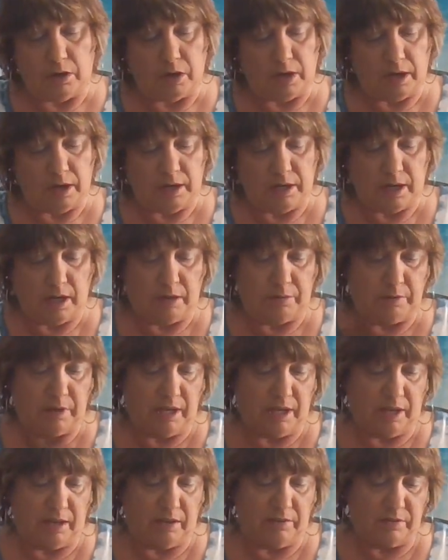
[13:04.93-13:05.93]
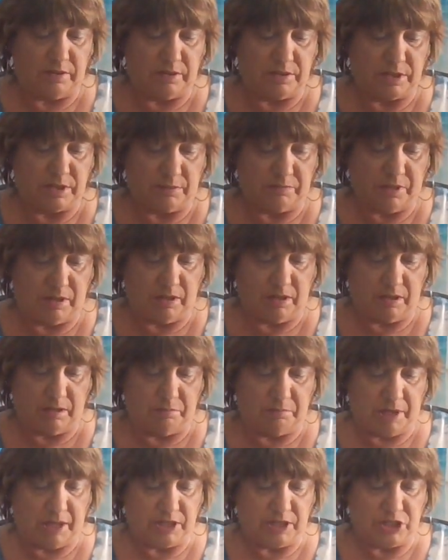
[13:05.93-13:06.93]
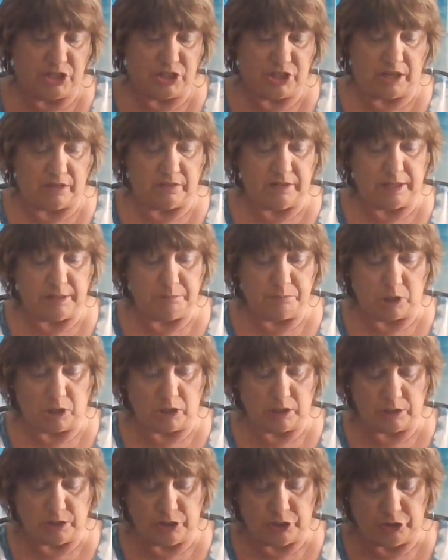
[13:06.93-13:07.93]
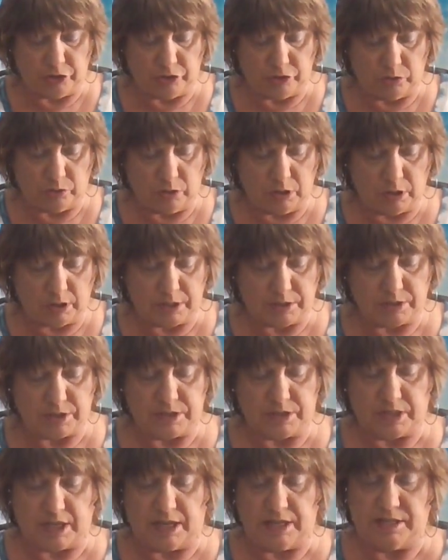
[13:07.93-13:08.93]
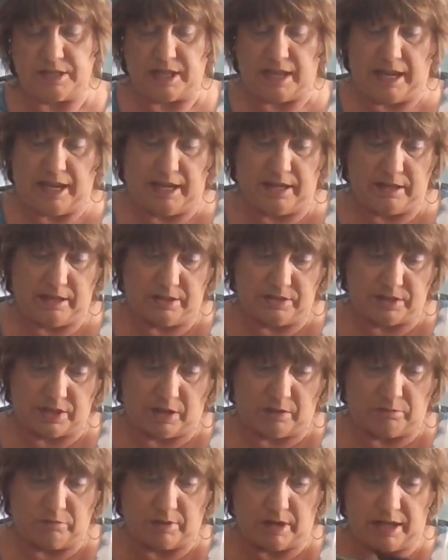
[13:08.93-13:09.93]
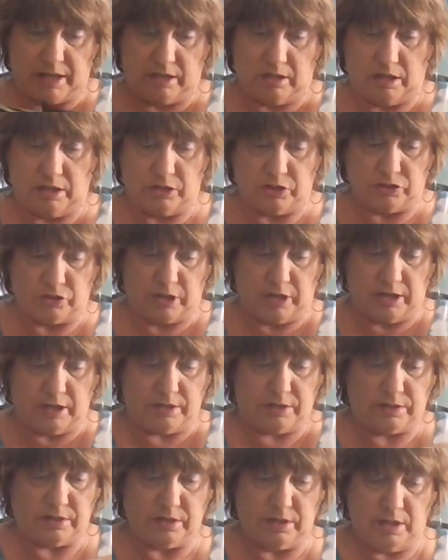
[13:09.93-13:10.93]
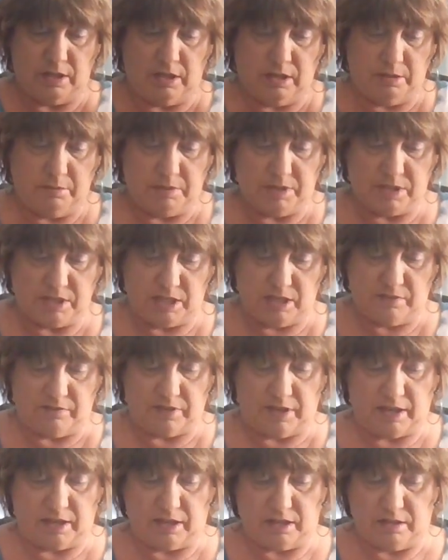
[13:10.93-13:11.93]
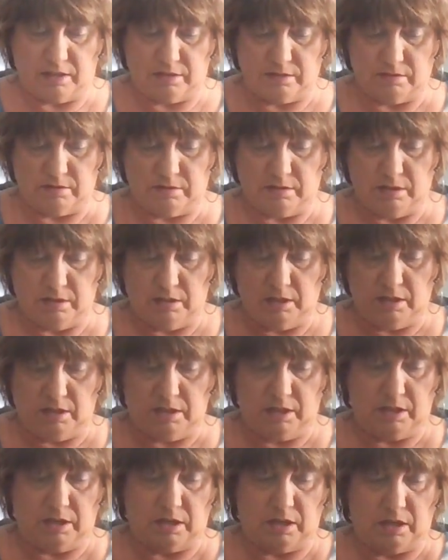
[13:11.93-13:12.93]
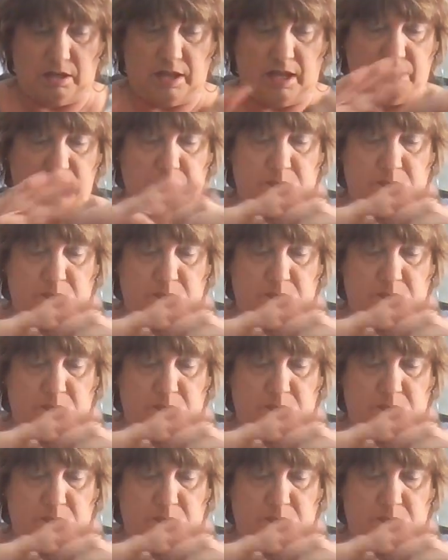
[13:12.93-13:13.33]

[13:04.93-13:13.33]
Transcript: All right, now we have something by Sherry Martin, New York. It's a size 8. It's a rayon dress. See if I can get on. It